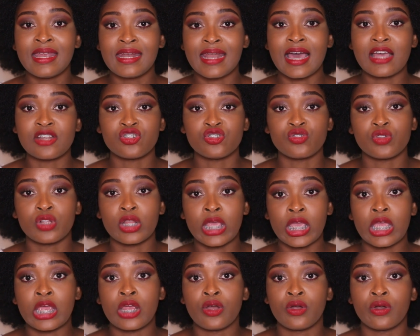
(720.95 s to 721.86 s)
natural
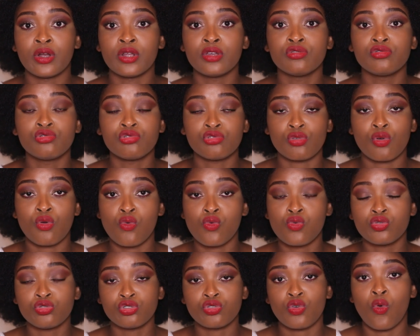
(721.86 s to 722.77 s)
hair
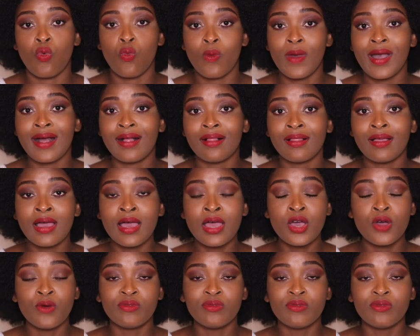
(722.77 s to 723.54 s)
so so well